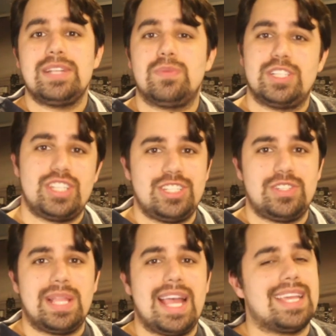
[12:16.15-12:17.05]
which change you
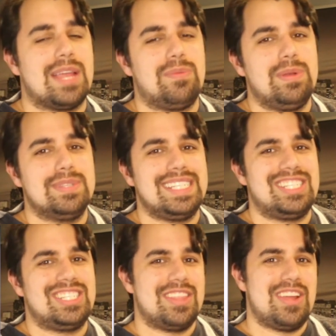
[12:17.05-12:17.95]
liked, and we will see each
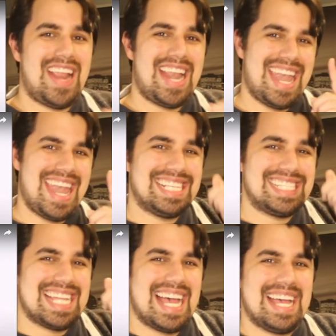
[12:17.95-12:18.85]
other next
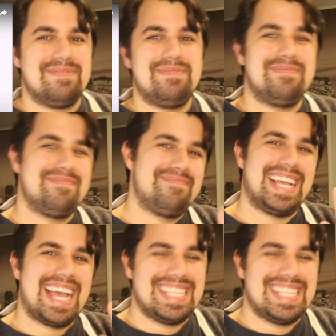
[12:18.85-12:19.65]
time. Bye, guys.